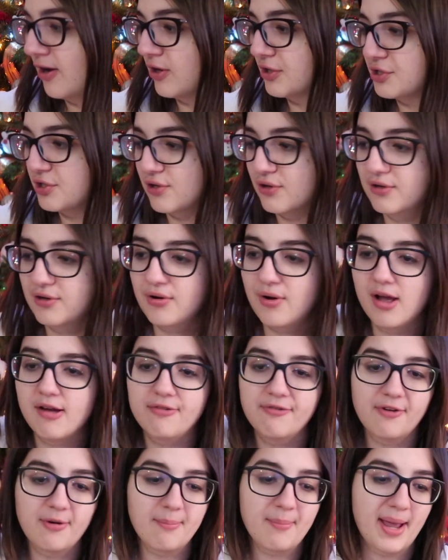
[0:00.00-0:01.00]
And also
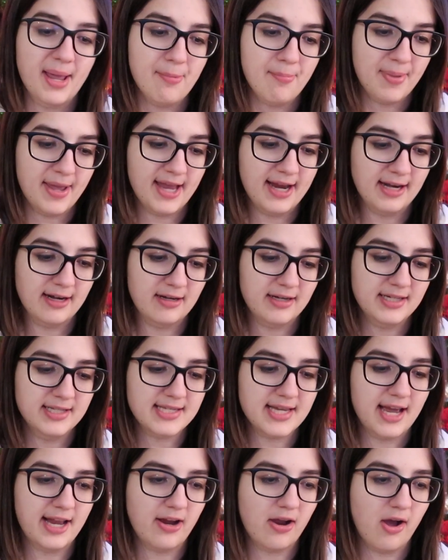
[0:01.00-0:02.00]
from my
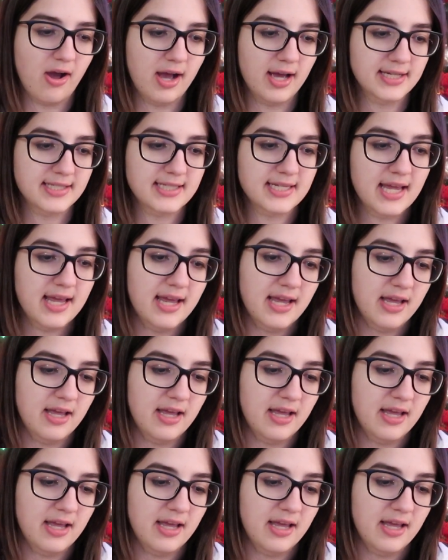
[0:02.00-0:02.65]
parents, I got